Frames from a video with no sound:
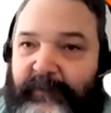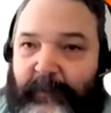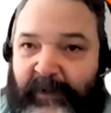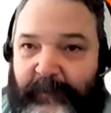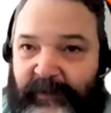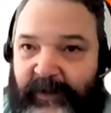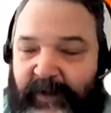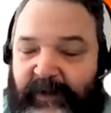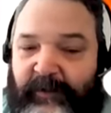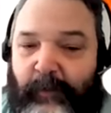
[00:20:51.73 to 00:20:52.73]
possibility
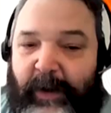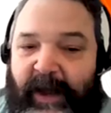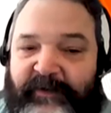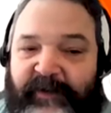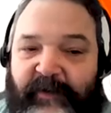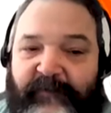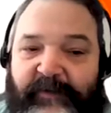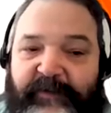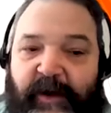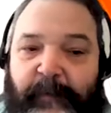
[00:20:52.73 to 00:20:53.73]
that you don't pass that
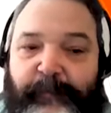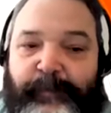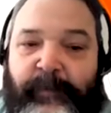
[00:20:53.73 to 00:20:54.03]
first time.